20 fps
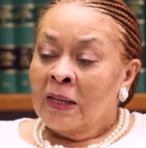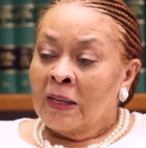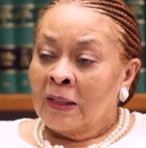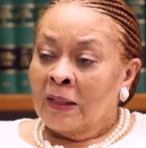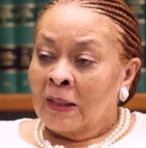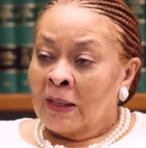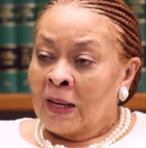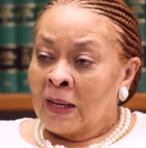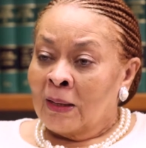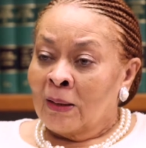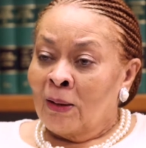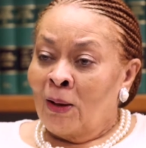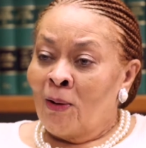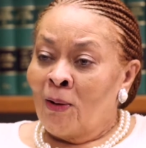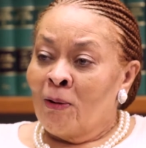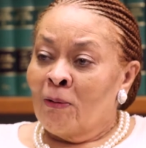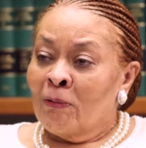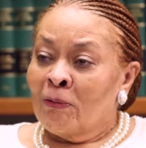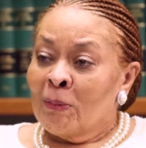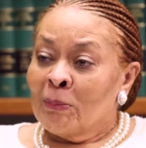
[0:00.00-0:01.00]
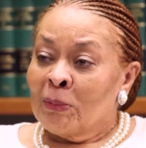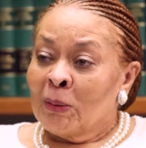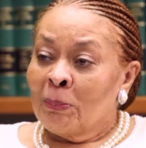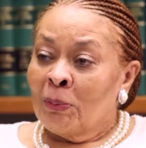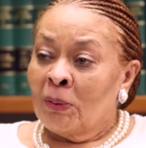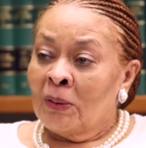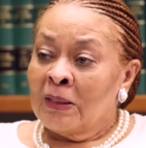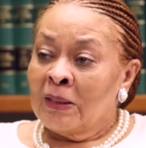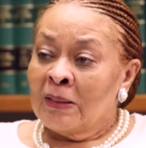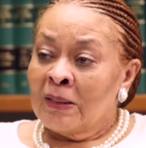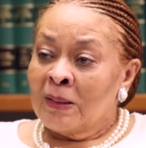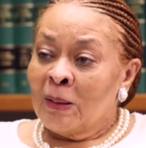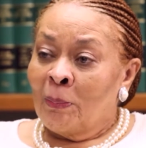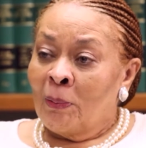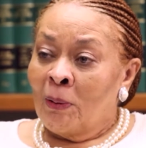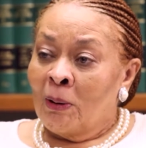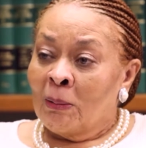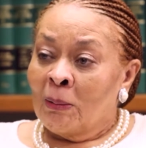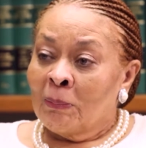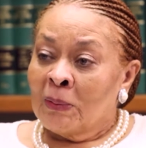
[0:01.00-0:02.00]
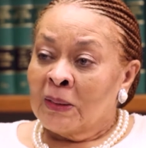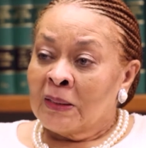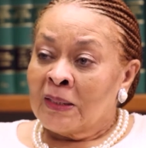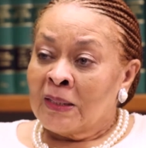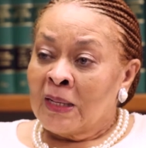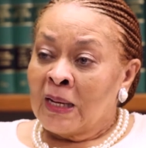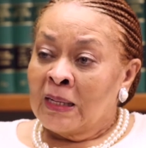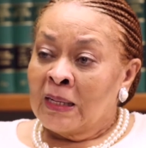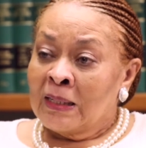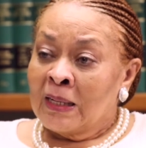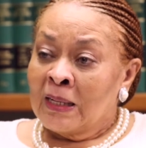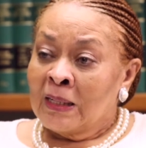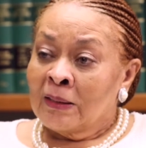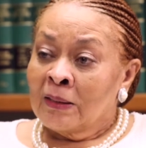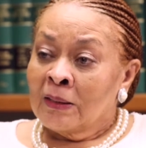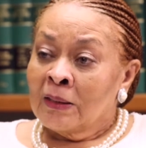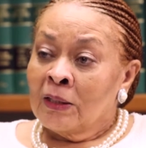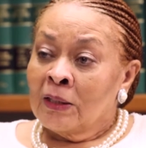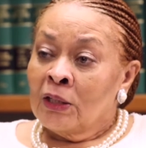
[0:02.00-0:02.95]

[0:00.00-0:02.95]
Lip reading: And I got a call from the police department saying that